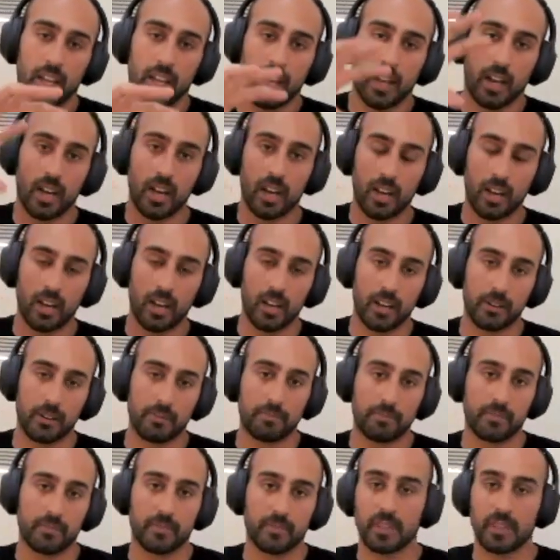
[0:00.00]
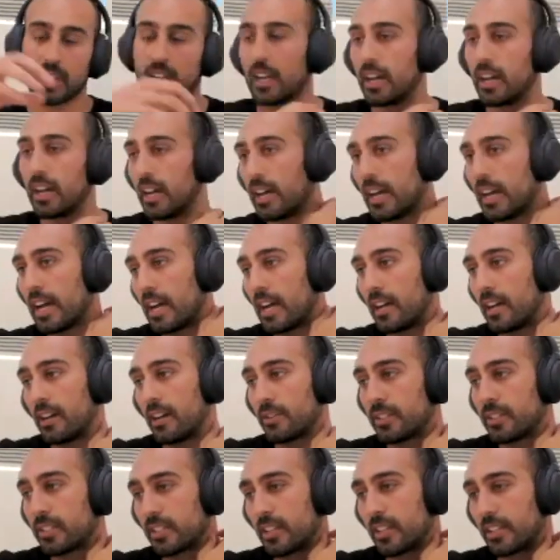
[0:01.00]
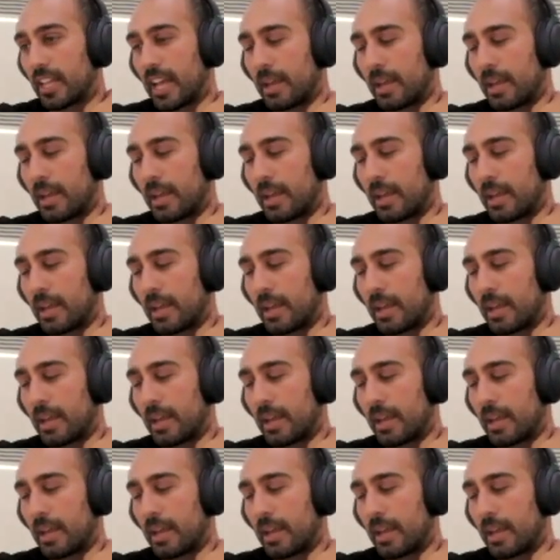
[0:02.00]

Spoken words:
what is it called?